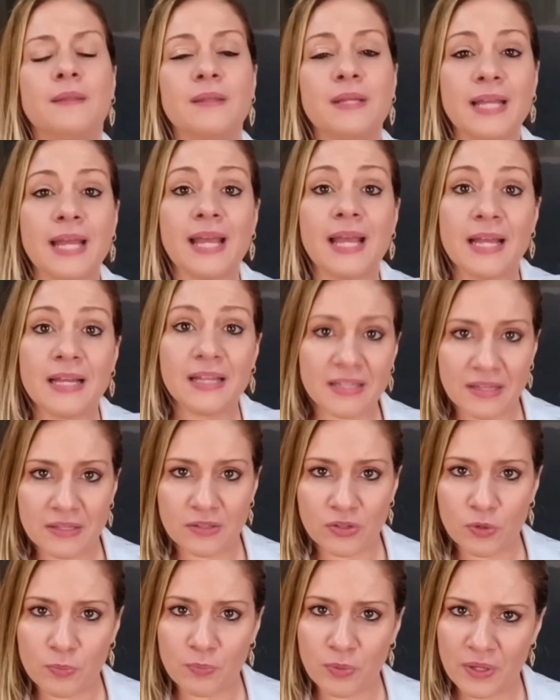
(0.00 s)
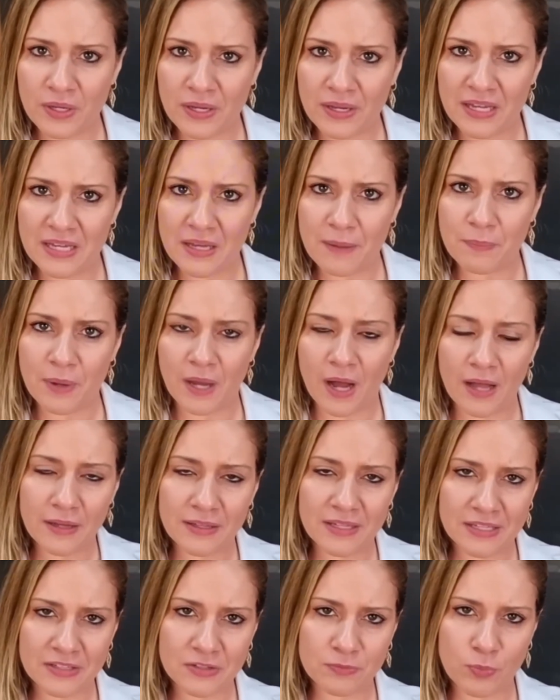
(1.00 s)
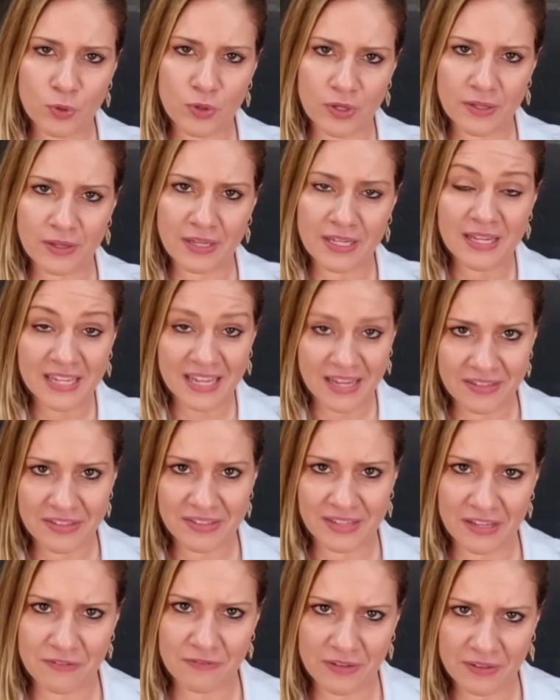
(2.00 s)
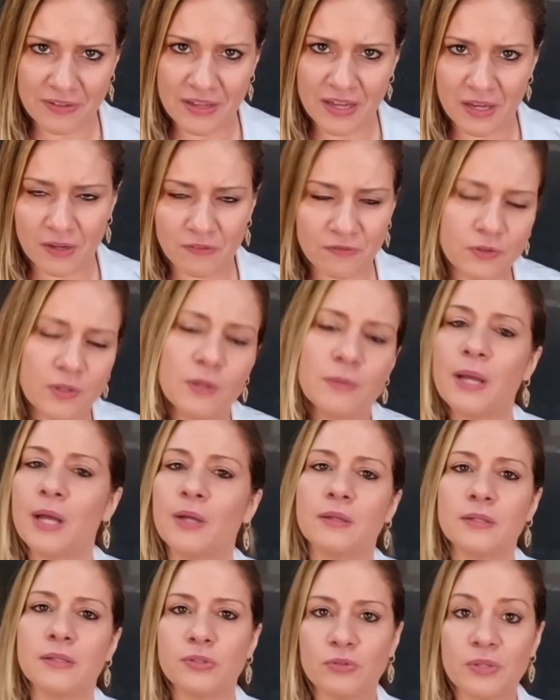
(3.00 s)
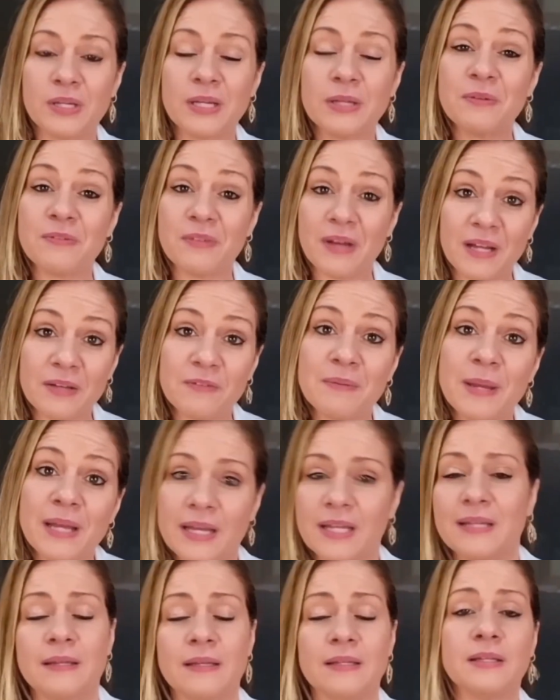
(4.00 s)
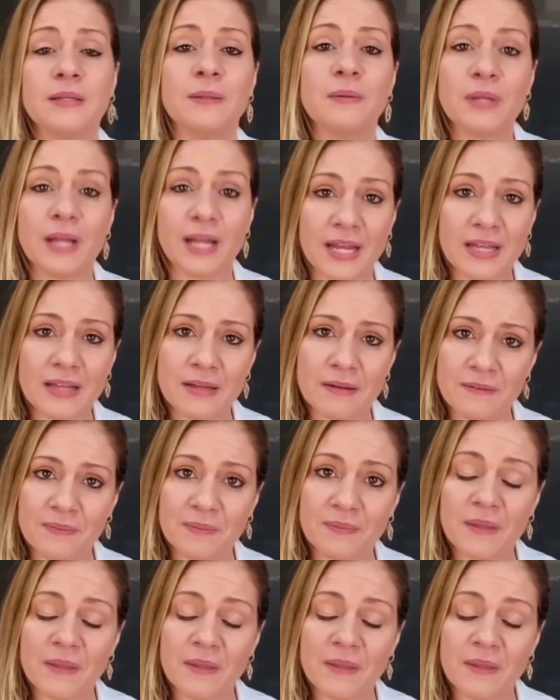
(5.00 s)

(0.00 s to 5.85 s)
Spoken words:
Then you put it in a pot that's boiling and leave it there for about 3 to 5 minutes, right?